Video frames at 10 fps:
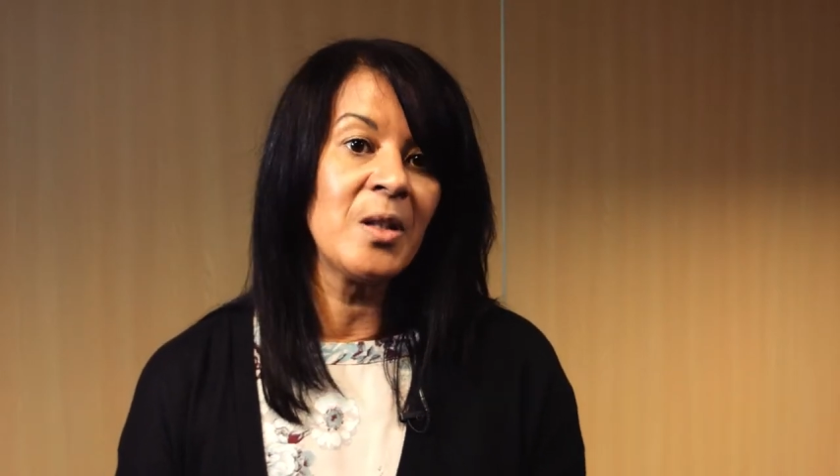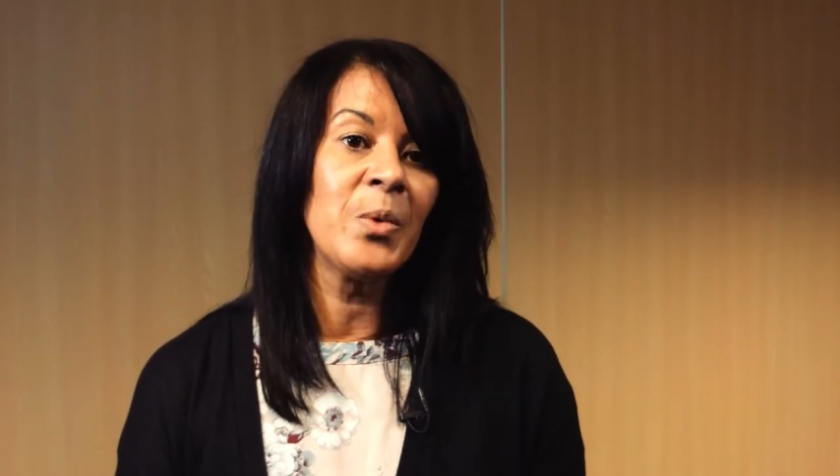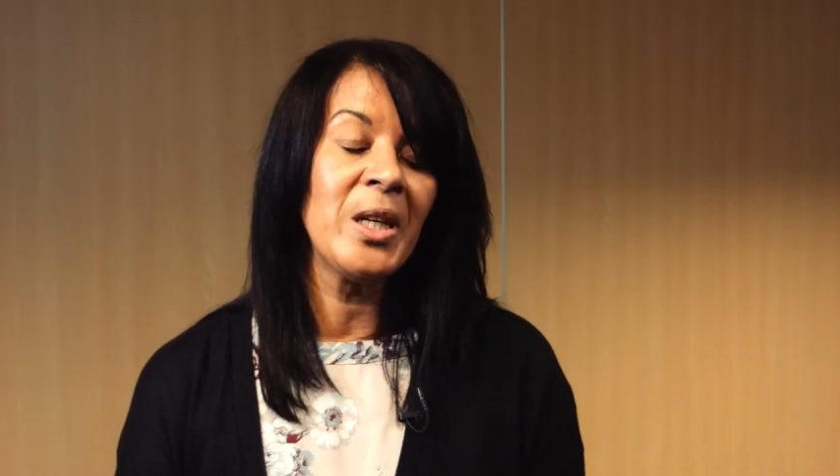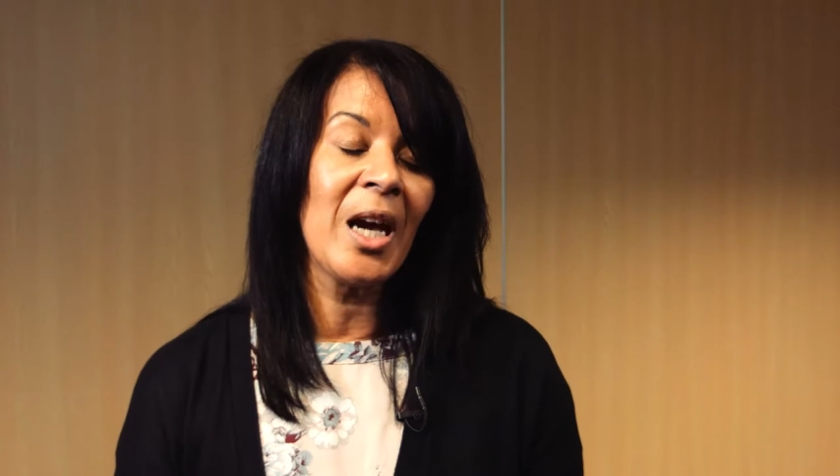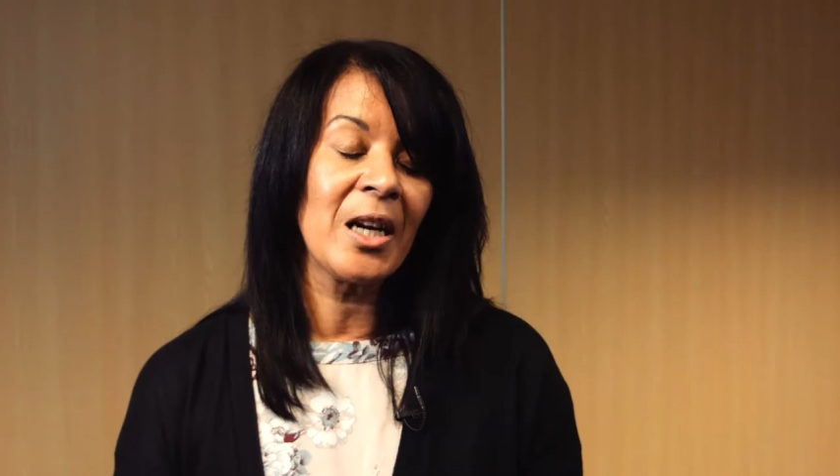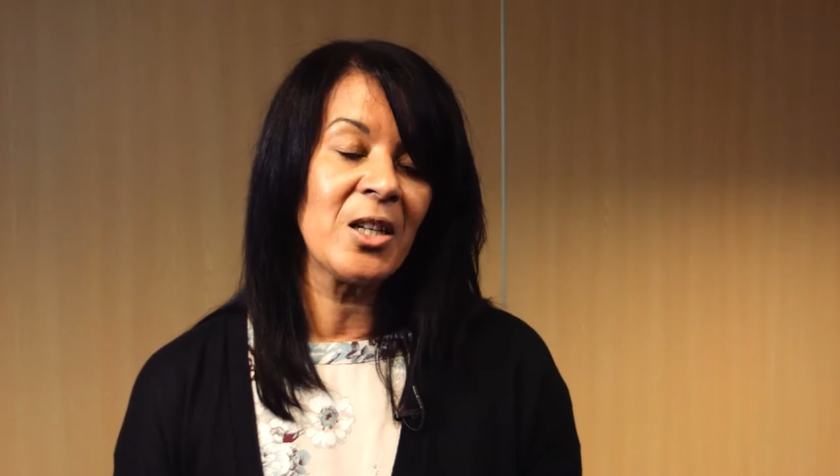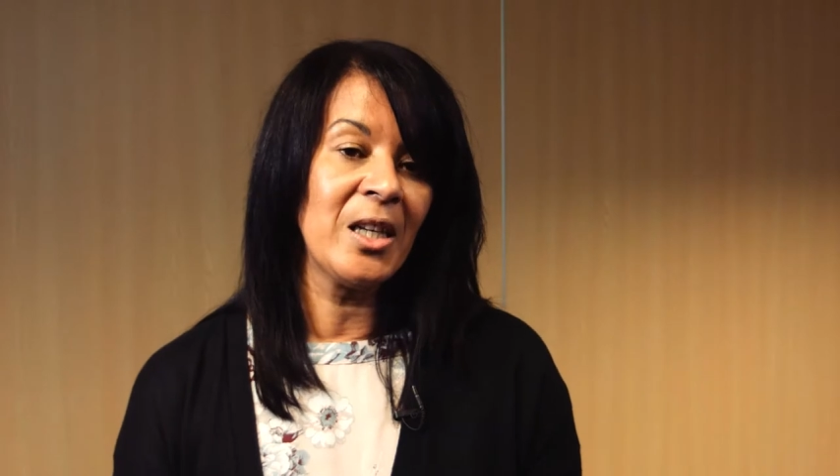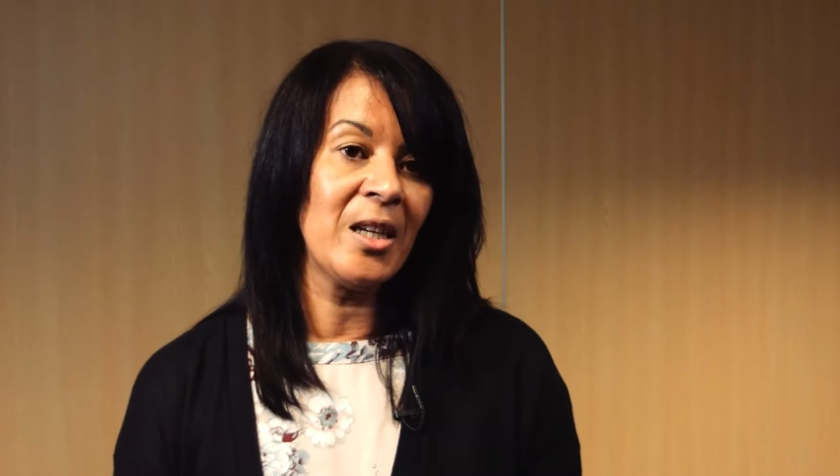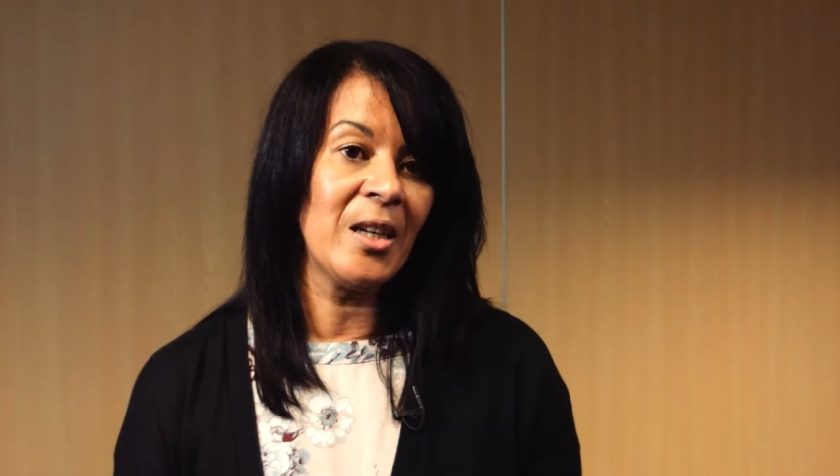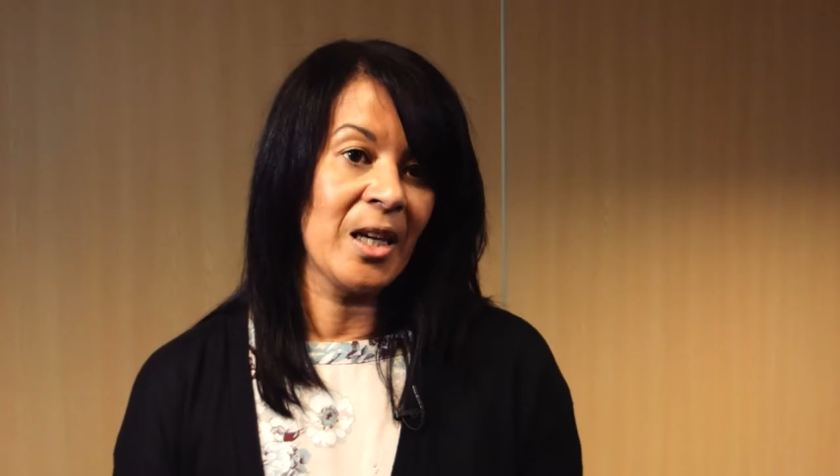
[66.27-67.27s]
and we
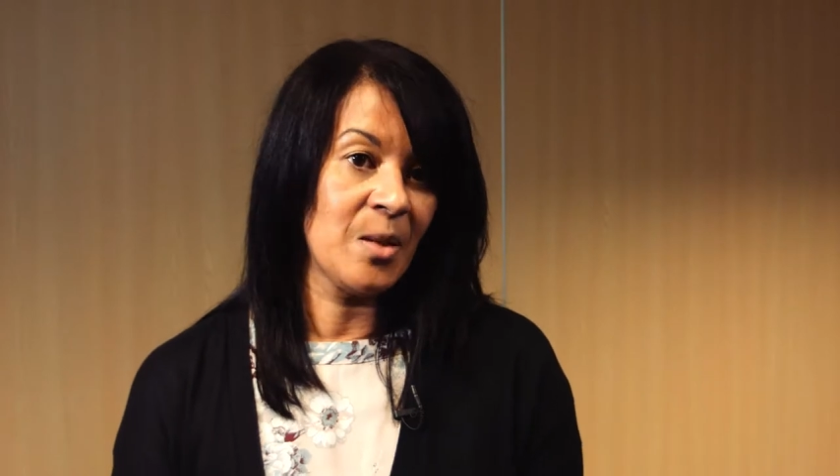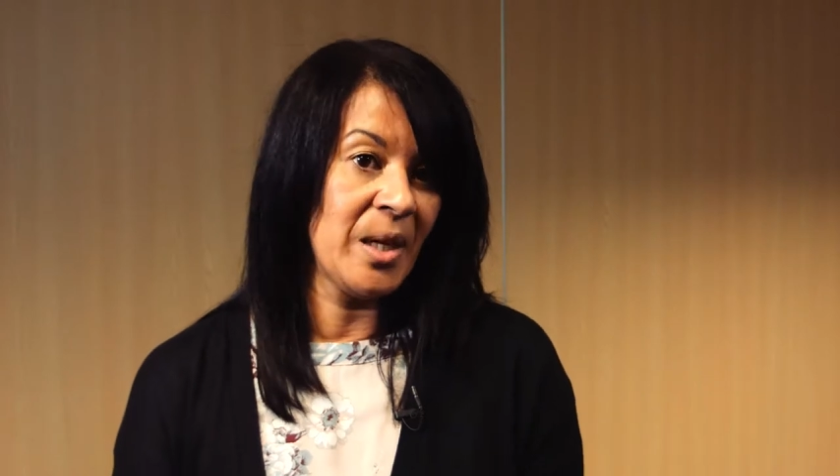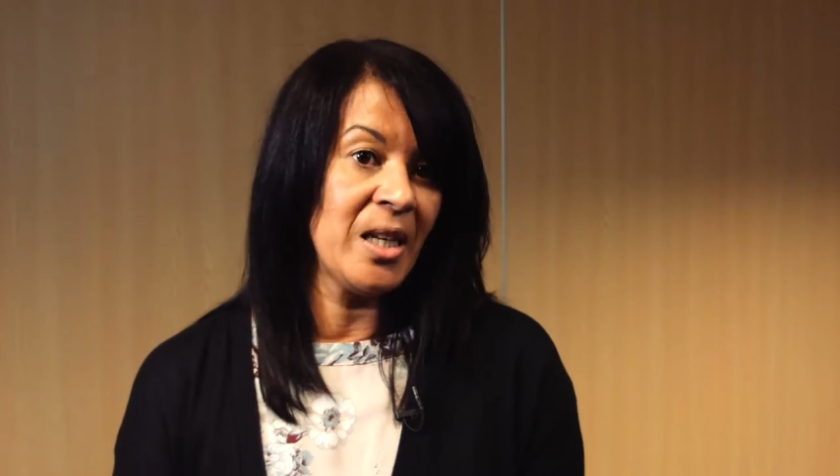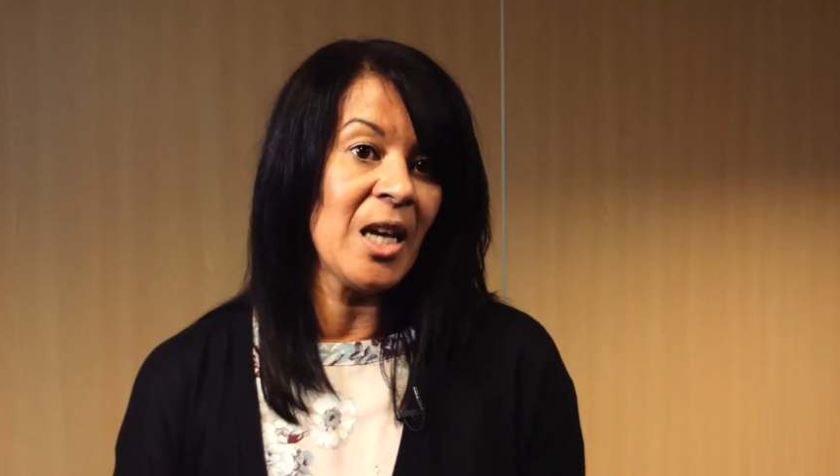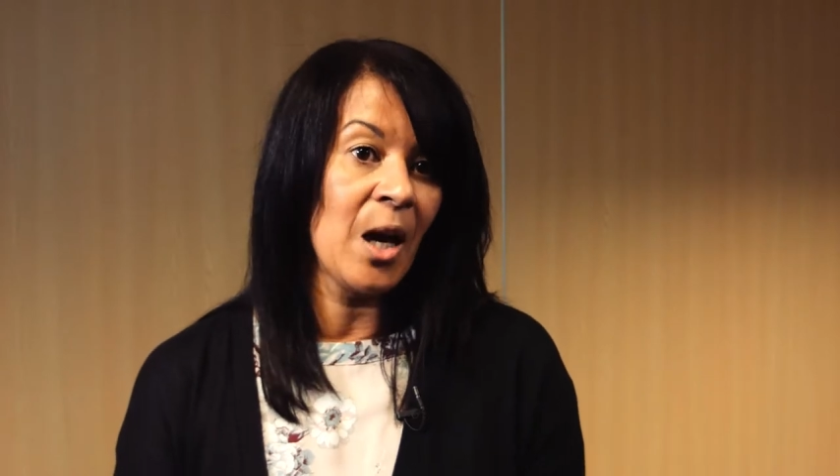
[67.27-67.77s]
actually explained